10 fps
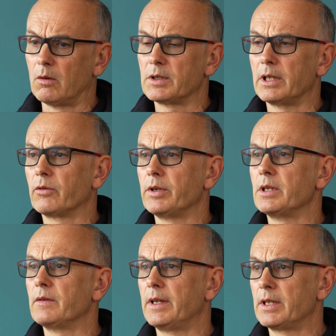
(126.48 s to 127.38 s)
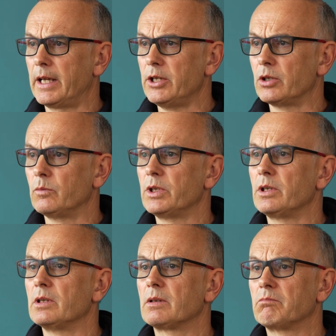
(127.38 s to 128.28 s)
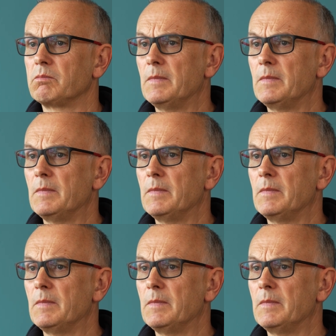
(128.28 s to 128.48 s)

obviously increases ventilation, which is